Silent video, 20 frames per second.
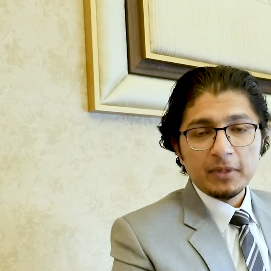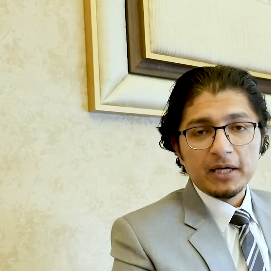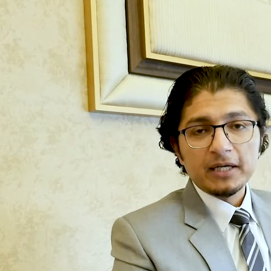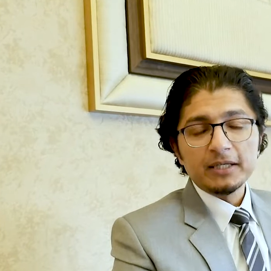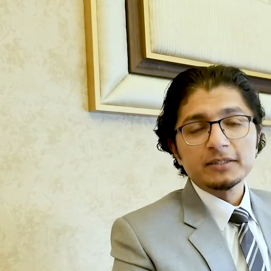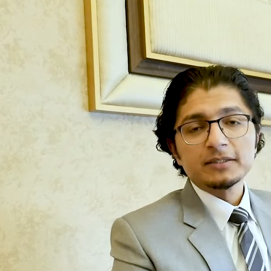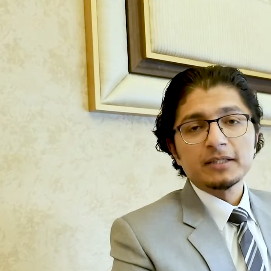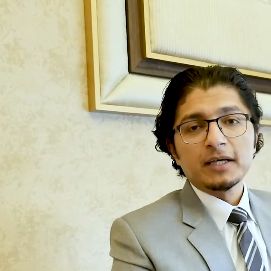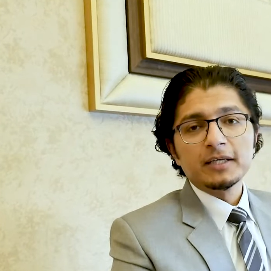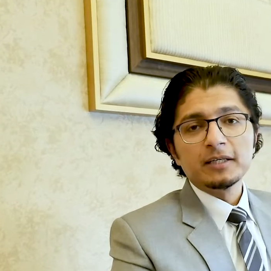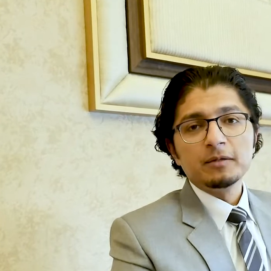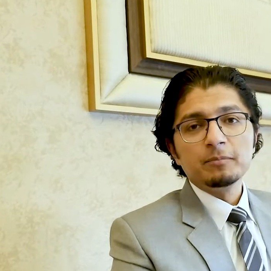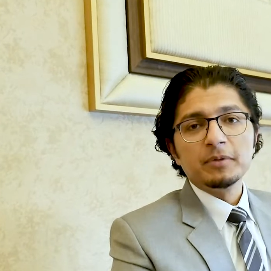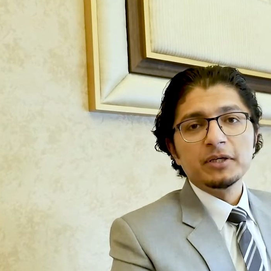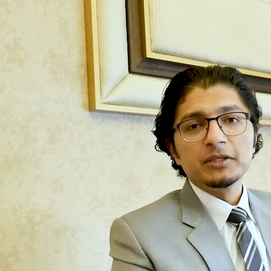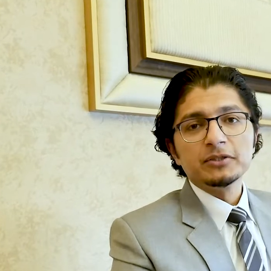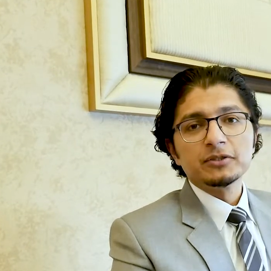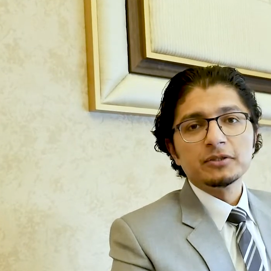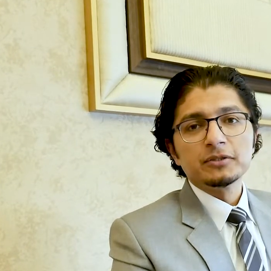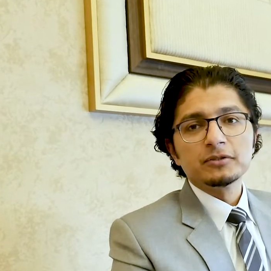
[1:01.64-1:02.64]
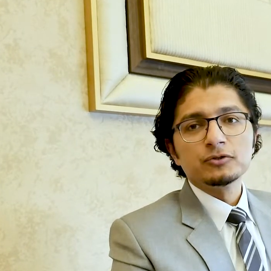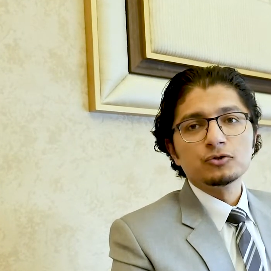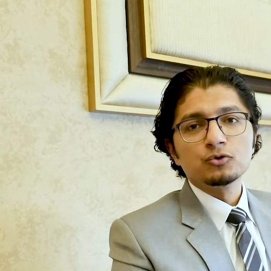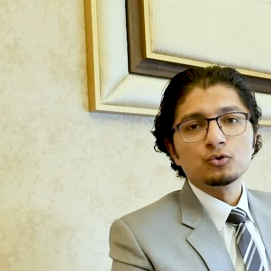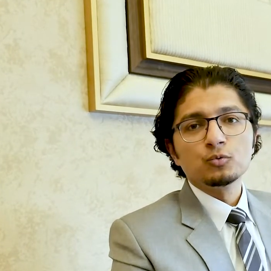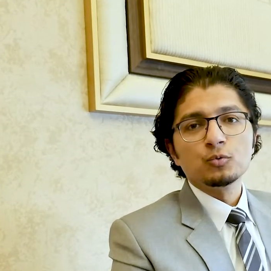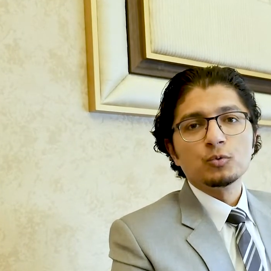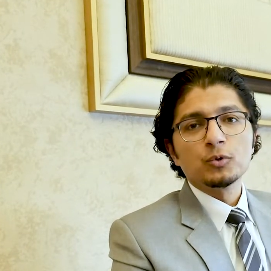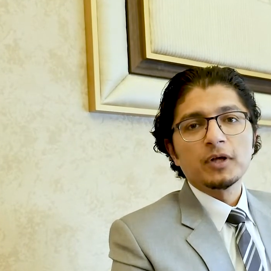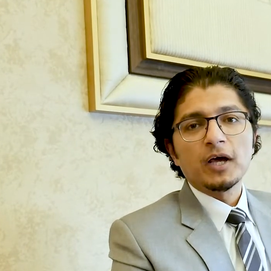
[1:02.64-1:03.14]
Pakistani patients
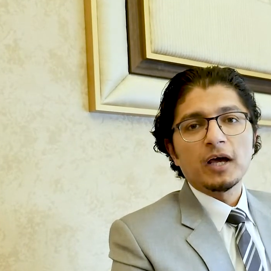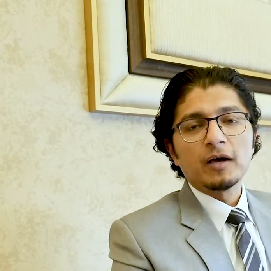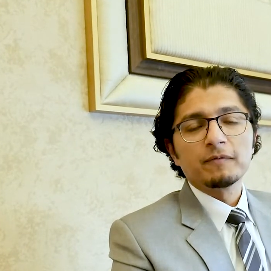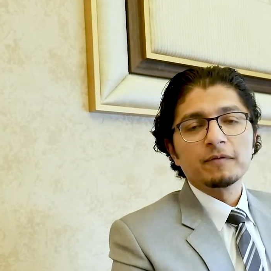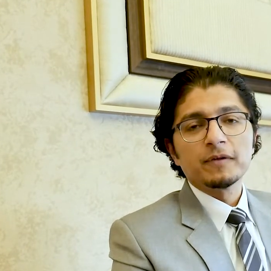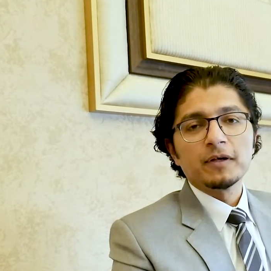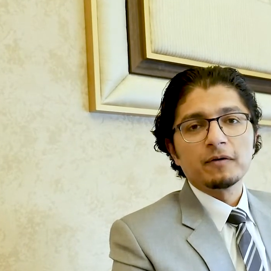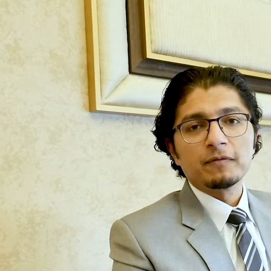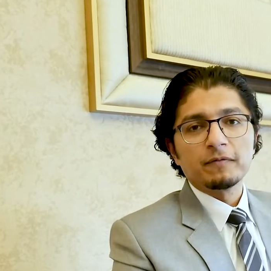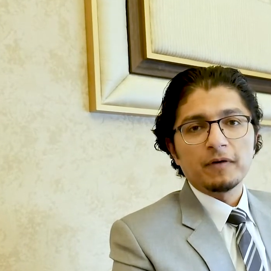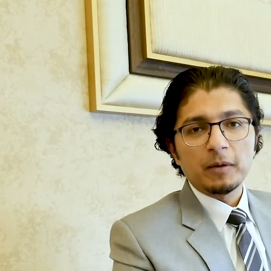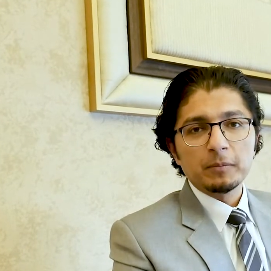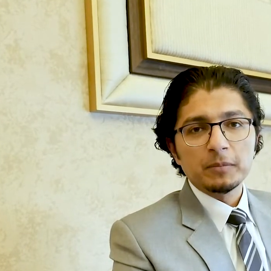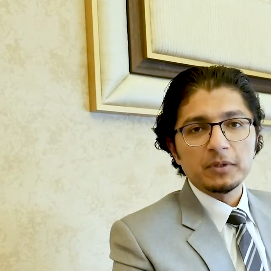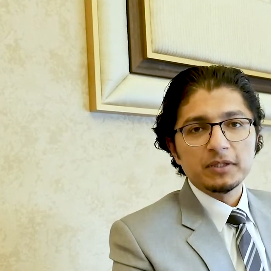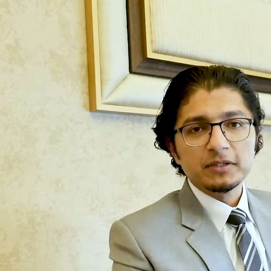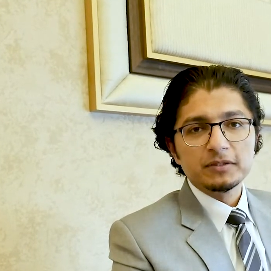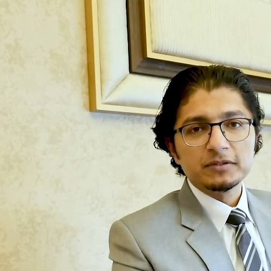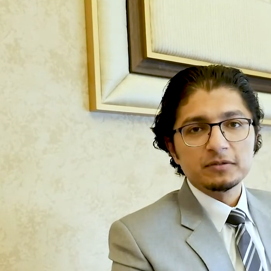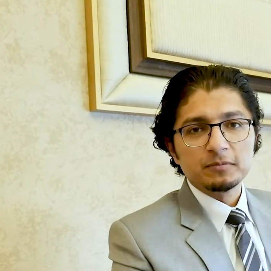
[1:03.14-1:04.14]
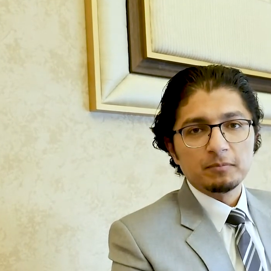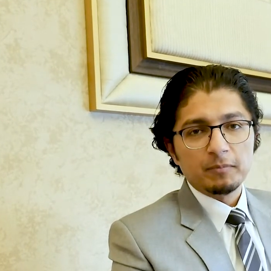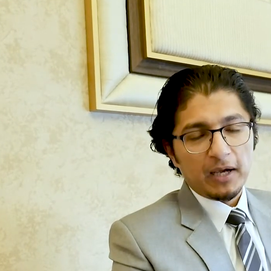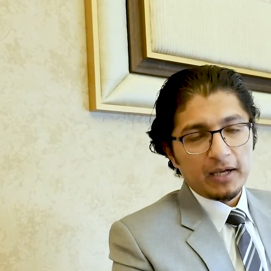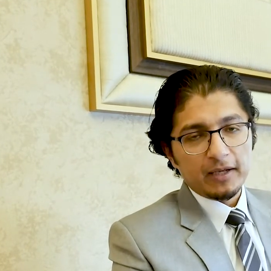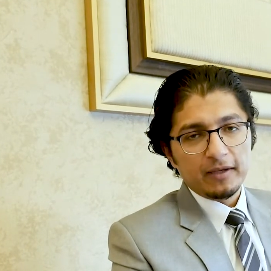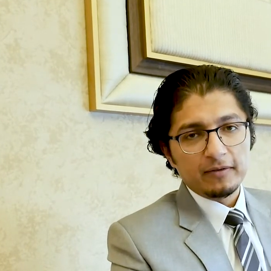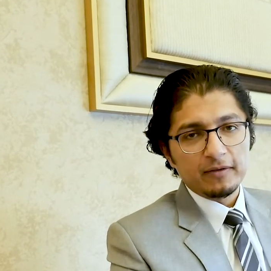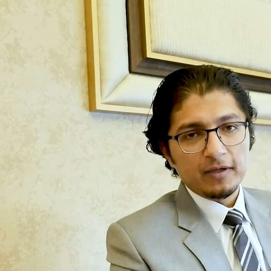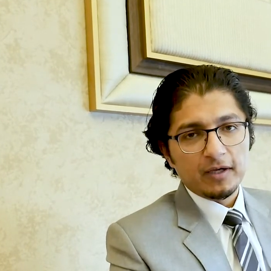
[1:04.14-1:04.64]
who would have their families
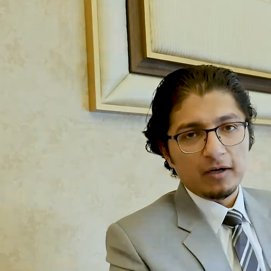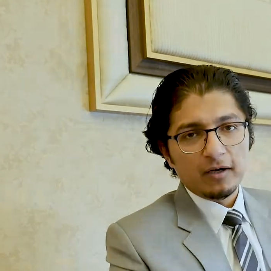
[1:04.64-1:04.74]
back in the